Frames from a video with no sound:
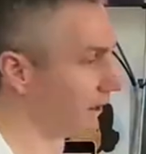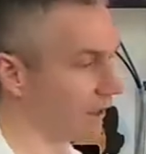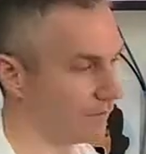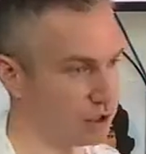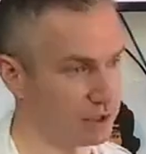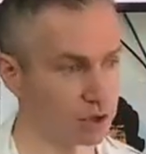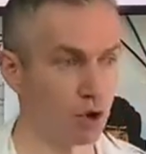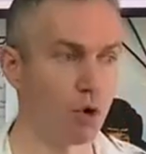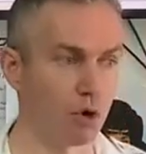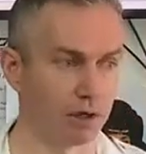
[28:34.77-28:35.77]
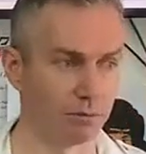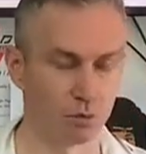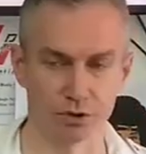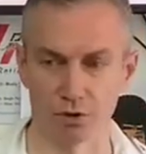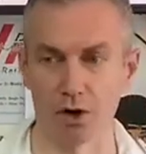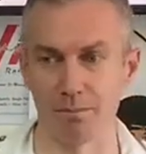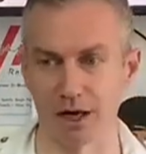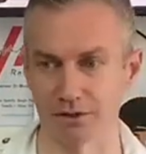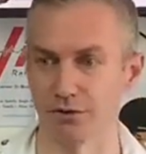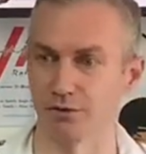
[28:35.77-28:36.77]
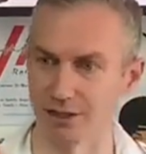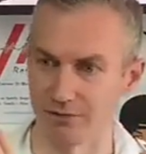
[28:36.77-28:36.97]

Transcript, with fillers: uh, the genus Cuora, which are all box turtles.